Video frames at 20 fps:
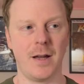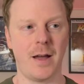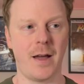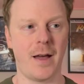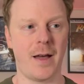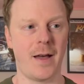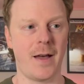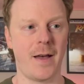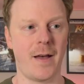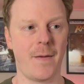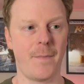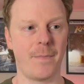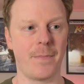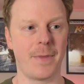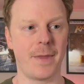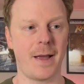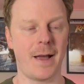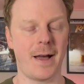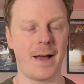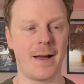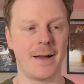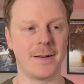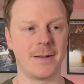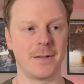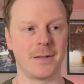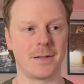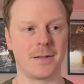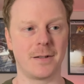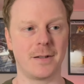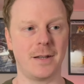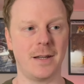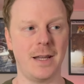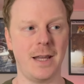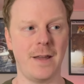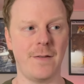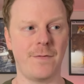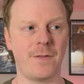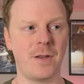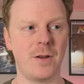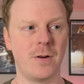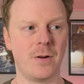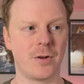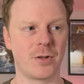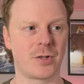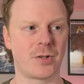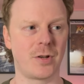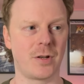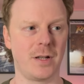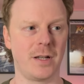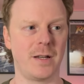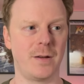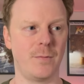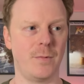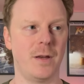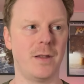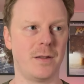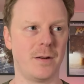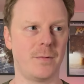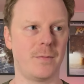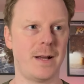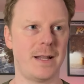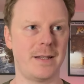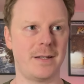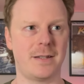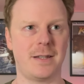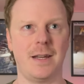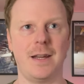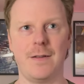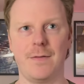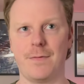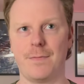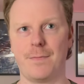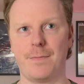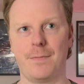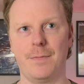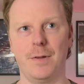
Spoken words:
And if you're struggling with a relative,